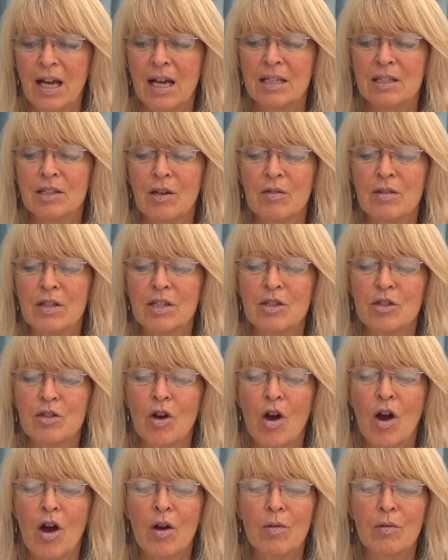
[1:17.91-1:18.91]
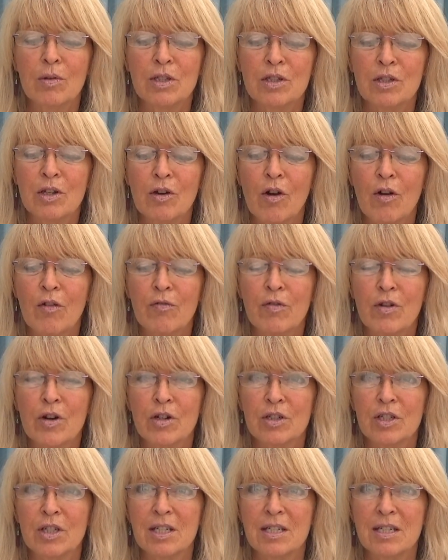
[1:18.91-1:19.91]
And so this dog wants to go
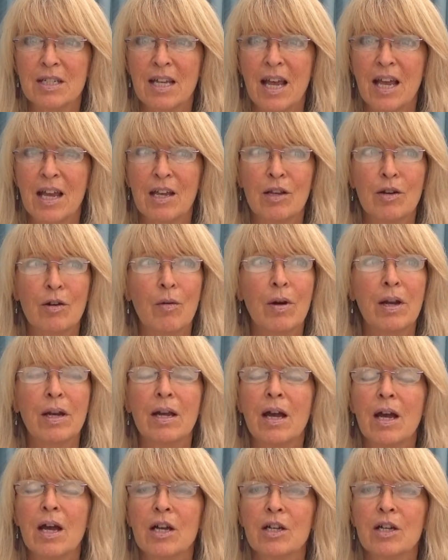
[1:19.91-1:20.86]
first to say, you know what,